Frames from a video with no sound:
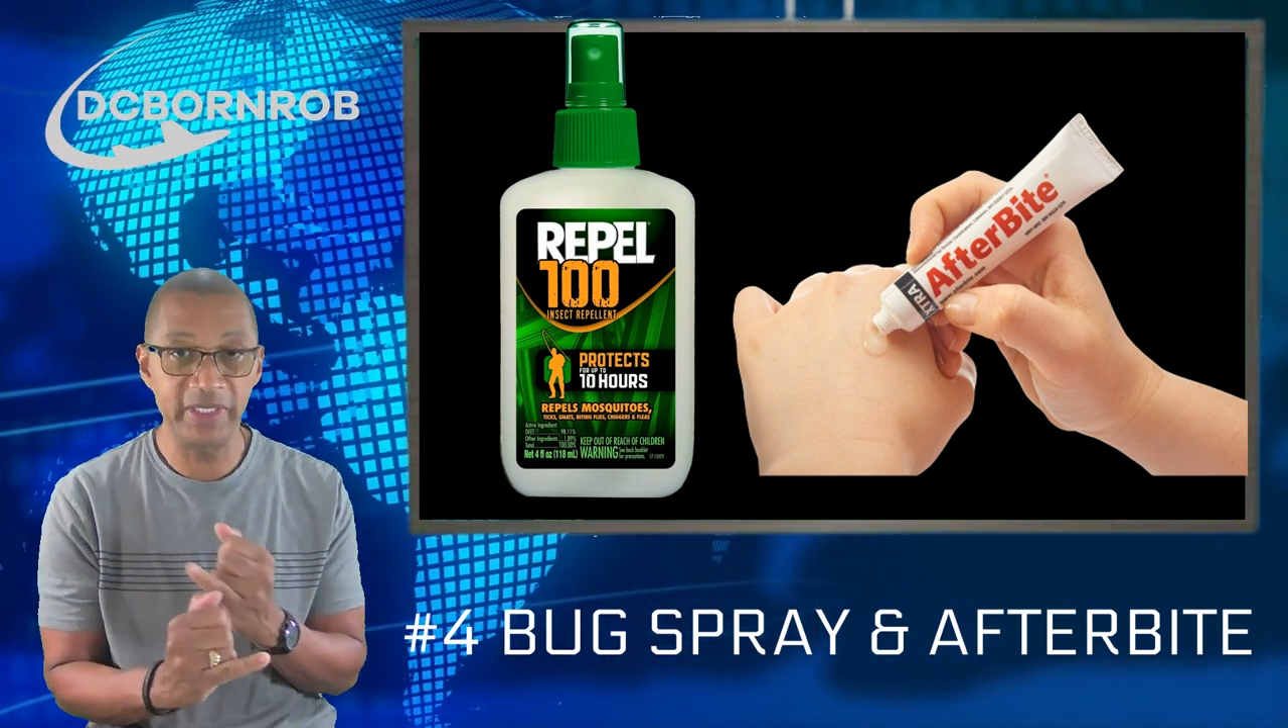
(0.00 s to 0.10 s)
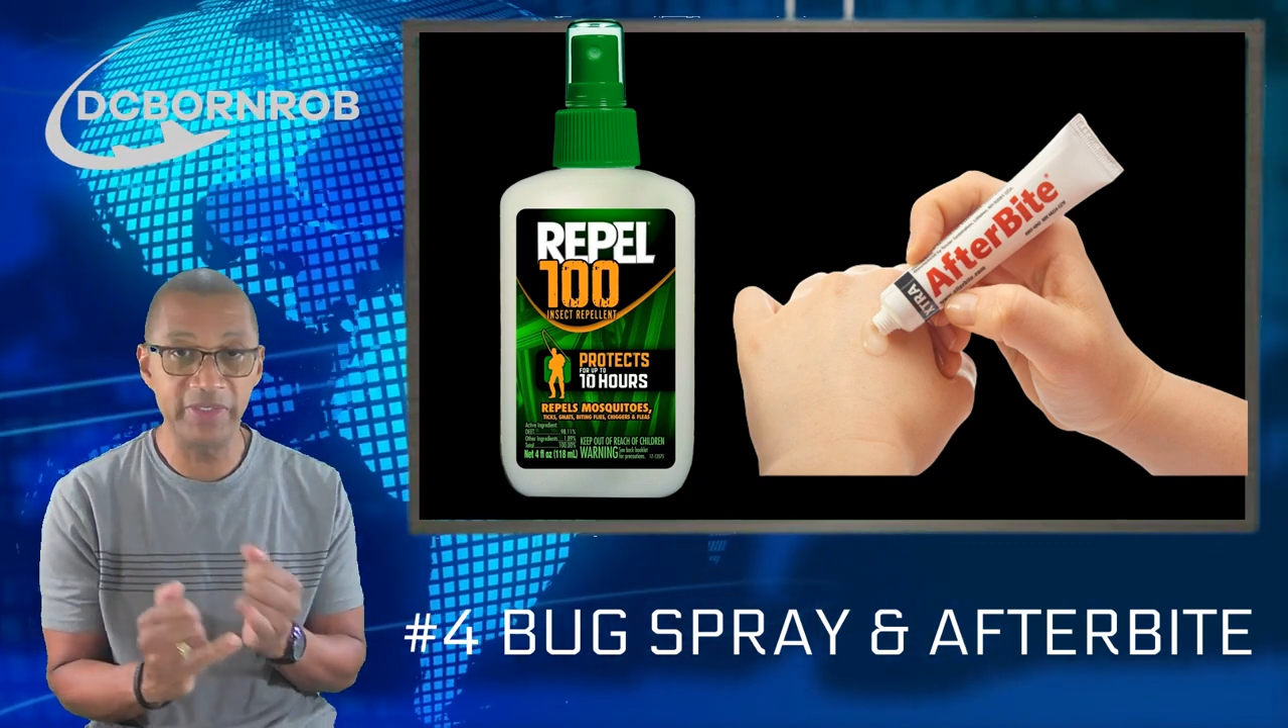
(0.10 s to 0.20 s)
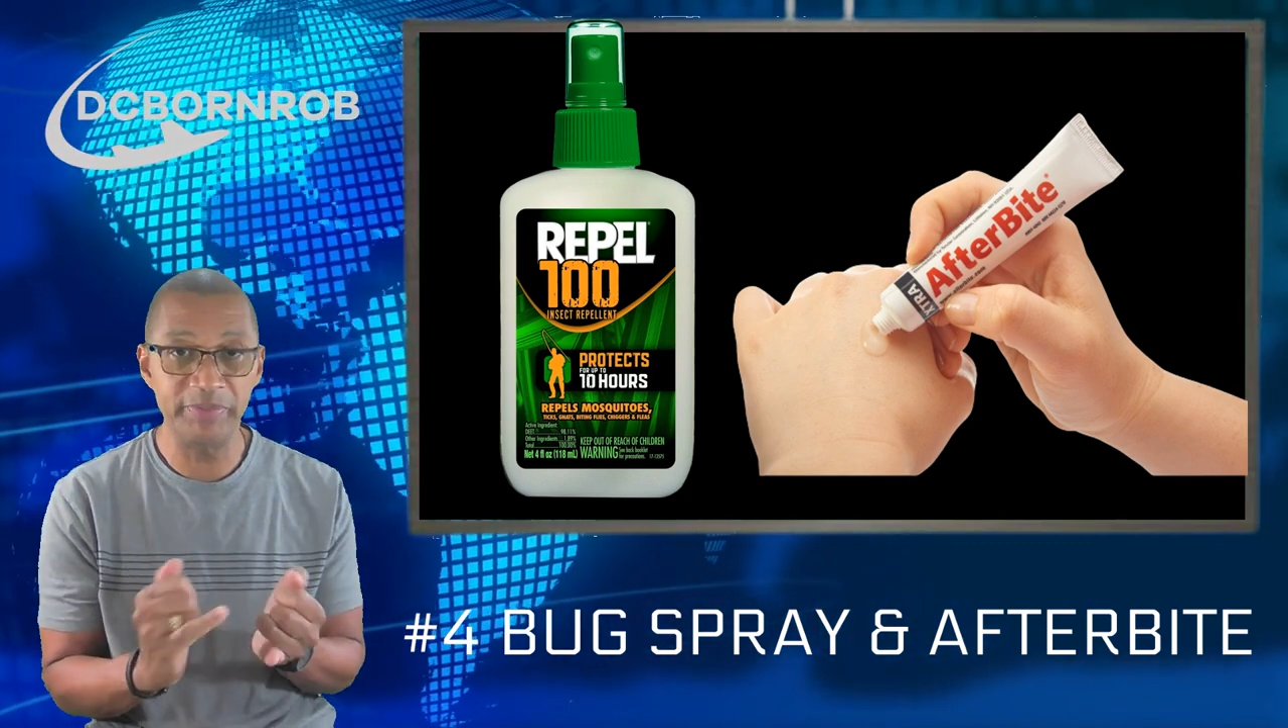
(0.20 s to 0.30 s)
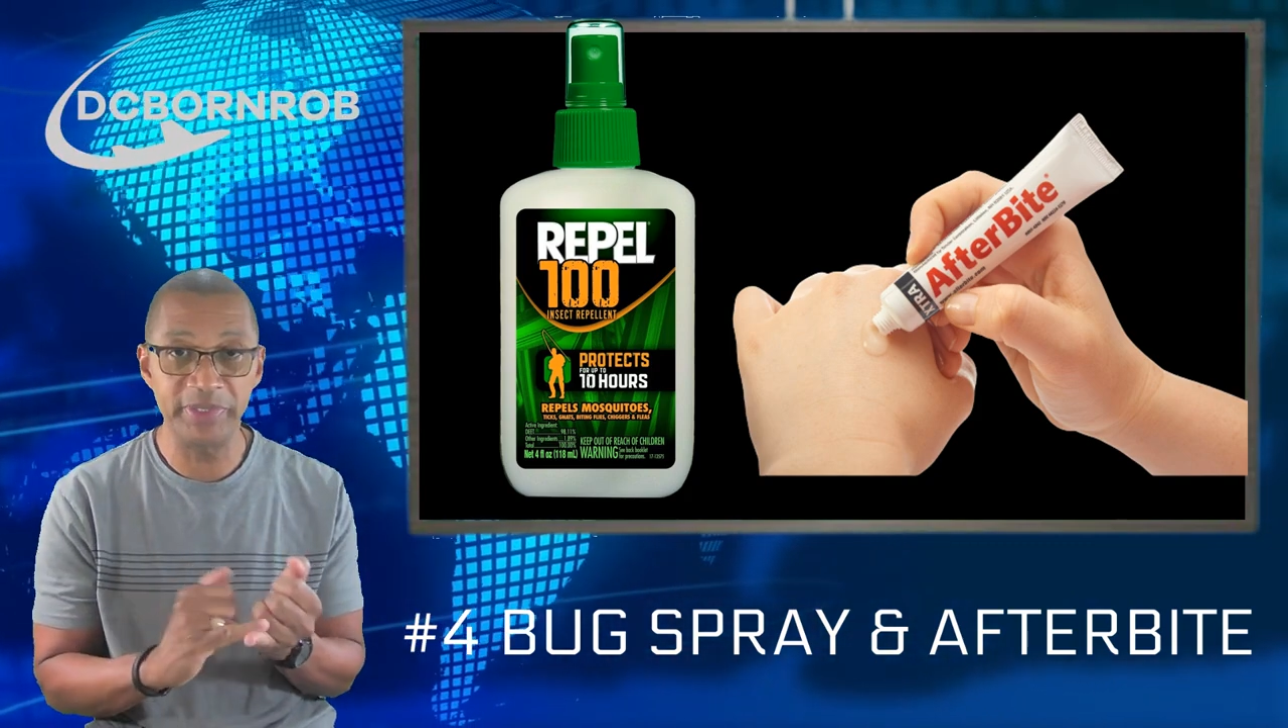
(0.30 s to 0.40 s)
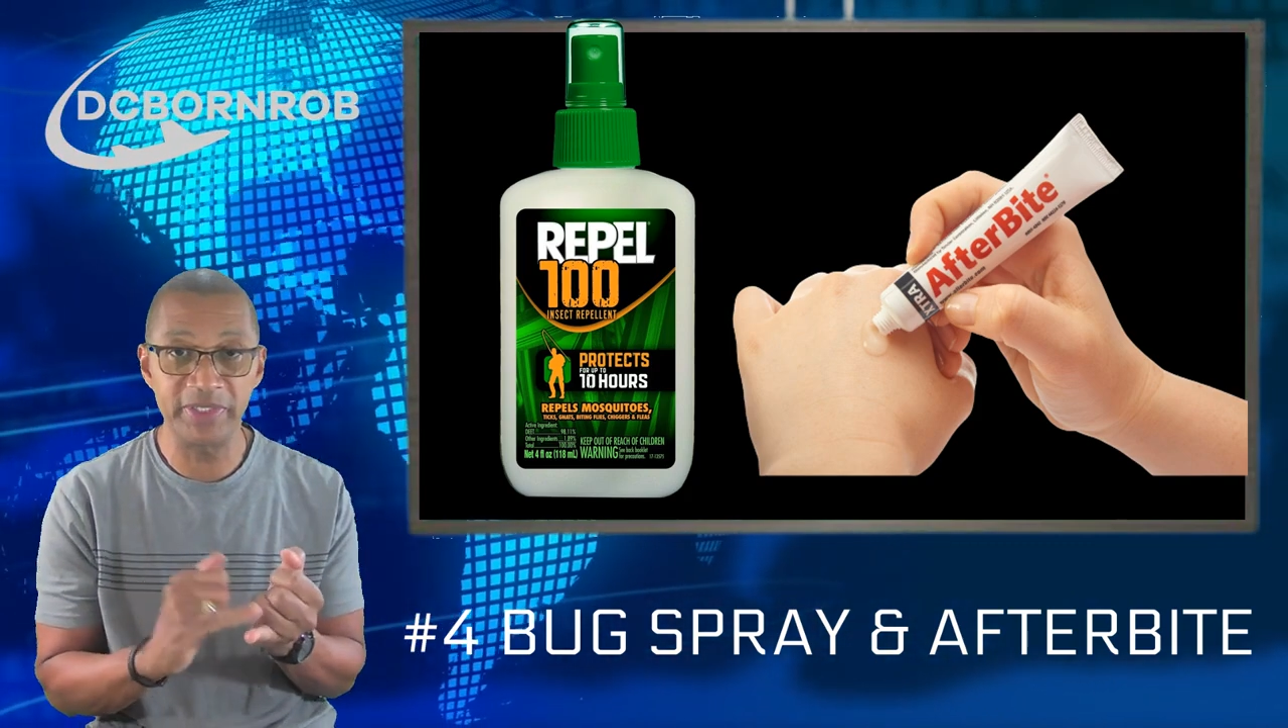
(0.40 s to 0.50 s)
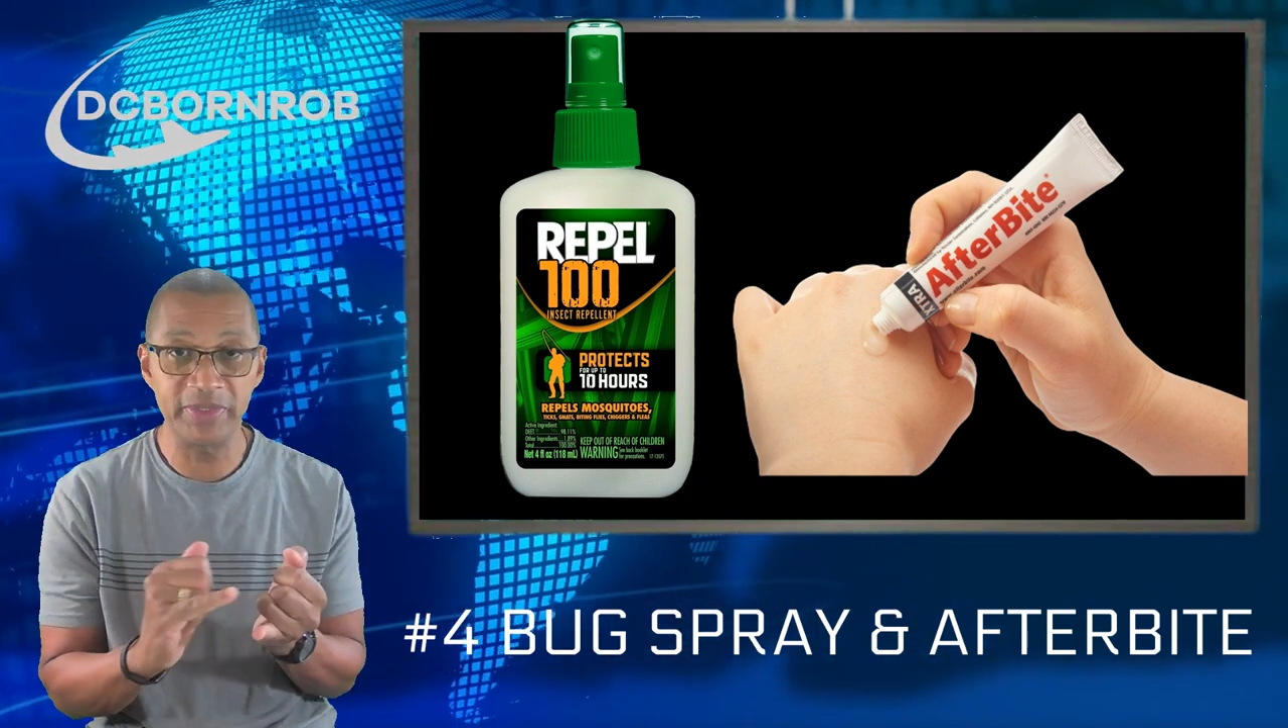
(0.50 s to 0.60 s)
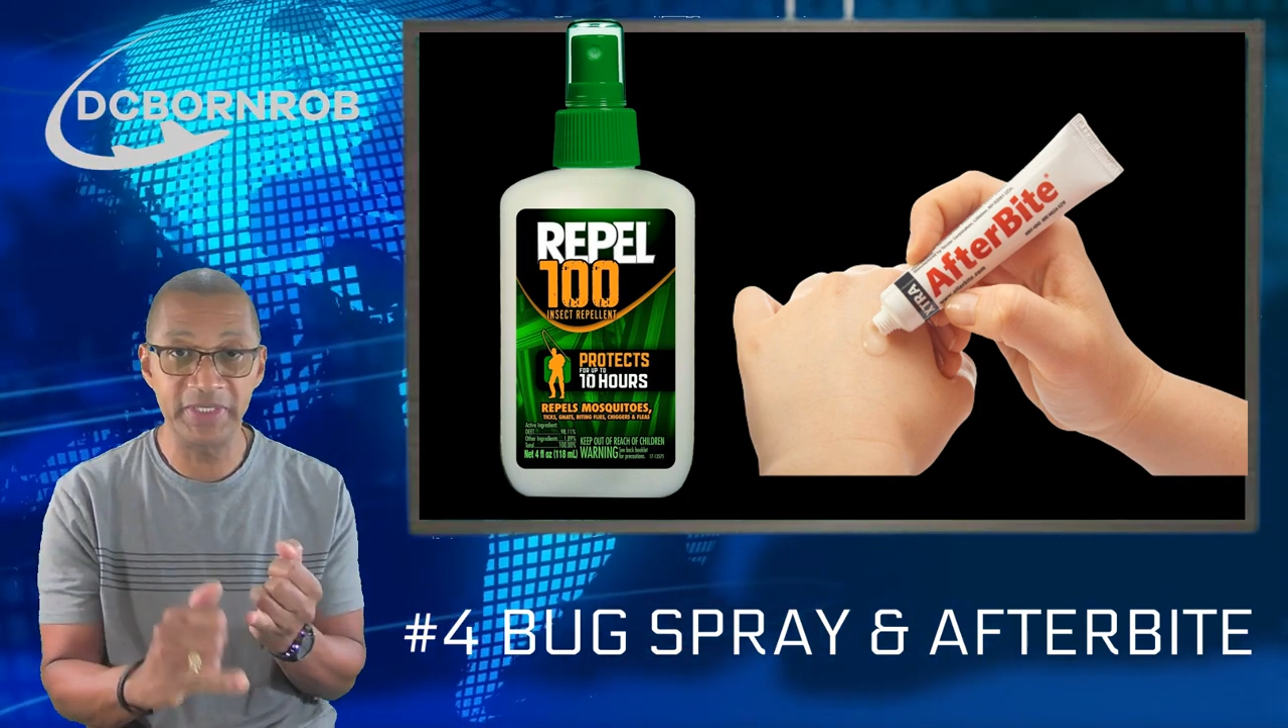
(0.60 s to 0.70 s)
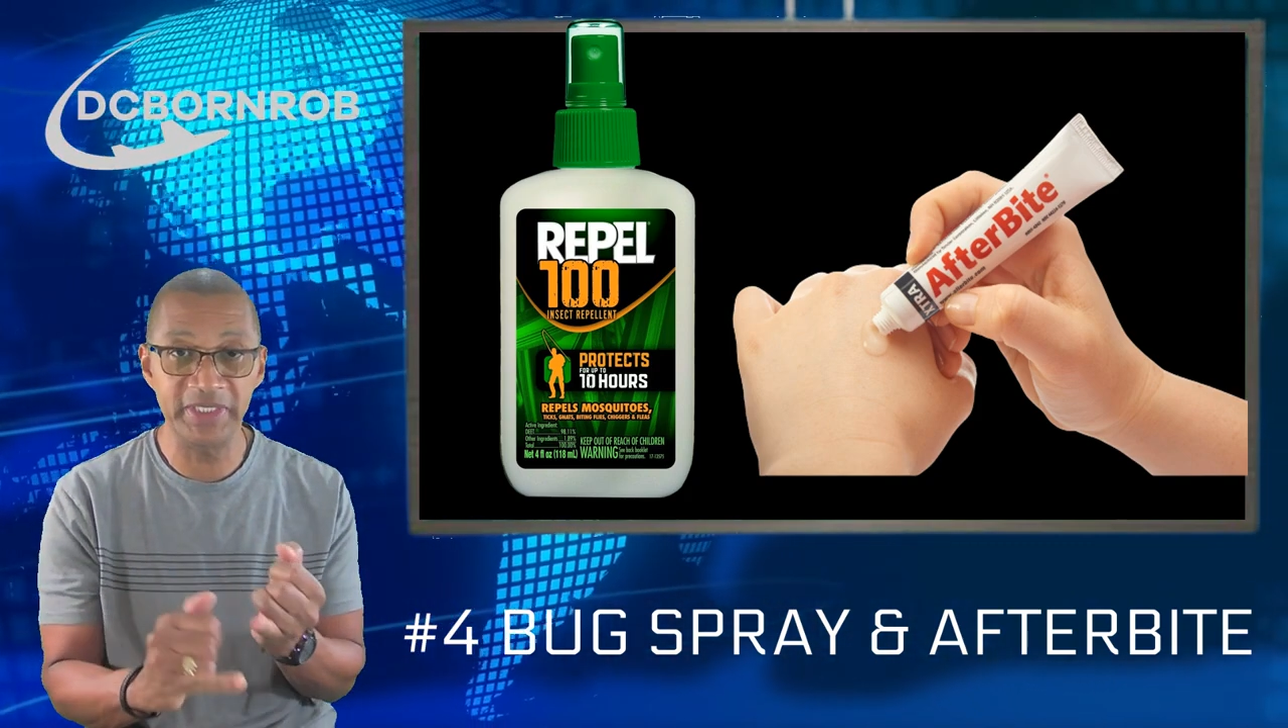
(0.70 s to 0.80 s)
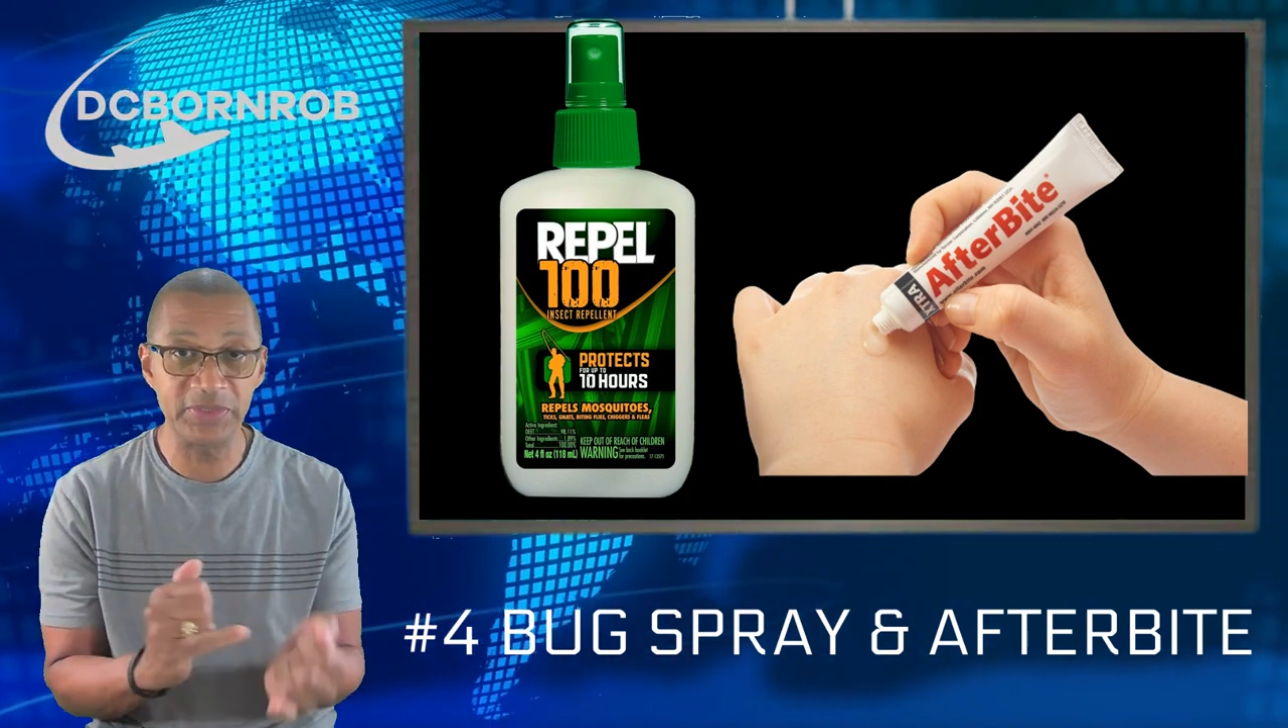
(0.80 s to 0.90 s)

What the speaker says: and you put it on